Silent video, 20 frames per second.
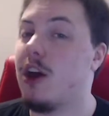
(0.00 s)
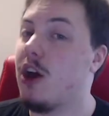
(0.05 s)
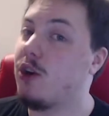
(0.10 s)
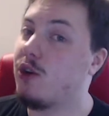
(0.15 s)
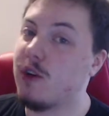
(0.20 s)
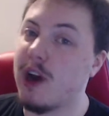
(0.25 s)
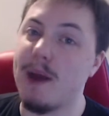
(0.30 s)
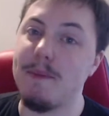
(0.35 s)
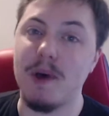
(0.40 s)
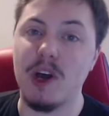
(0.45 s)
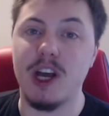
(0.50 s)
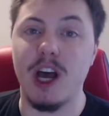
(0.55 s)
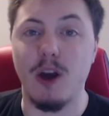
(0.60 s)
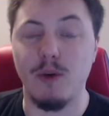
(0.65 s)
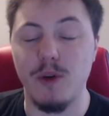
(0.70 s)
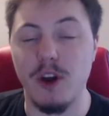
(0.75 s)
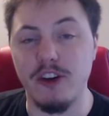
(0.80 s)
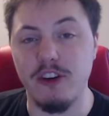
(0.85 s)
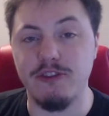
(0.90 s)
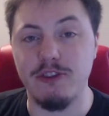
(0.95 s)
Grandma Got
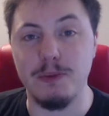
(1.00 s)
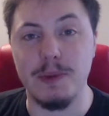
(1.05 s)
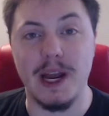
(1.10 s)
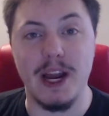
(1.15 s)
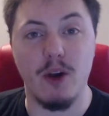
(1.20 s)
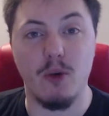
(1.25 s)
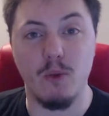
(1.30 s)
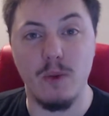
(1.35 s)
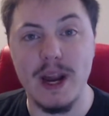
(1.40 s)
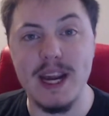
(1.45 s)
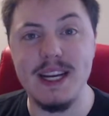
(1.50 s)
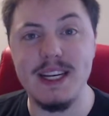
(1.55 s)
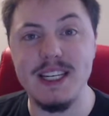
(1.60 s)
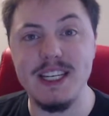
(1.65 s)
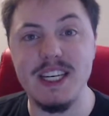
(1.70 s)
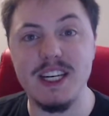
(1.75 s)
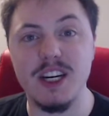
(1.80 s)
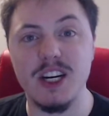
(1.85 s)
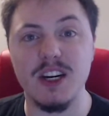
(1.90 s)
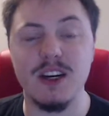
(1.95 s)
Run Over by a
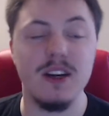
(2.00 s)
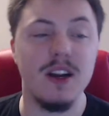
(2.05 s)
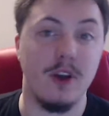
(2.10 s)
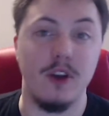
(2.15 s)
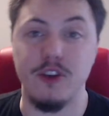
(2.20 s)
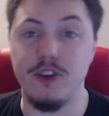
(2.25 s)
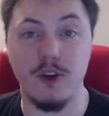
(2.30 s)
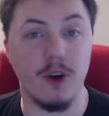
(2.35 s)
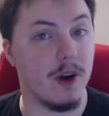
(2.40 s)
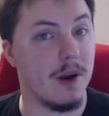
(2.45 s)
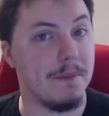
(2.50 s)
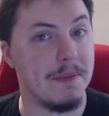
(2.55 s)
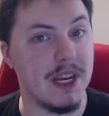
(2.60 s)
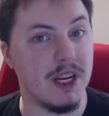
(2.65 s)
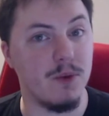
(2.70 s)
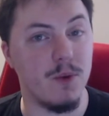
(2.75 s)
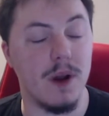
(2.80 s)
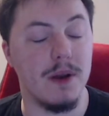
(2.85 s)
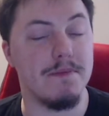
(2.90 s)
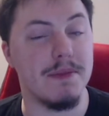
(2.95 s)
Reindeer, You're a Mean
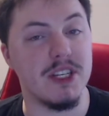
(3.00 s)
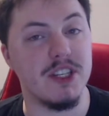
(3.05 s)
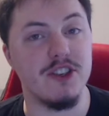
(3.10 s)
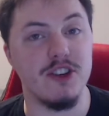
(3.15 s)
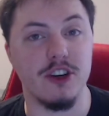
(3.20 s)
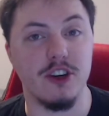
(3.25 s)
One, Mr.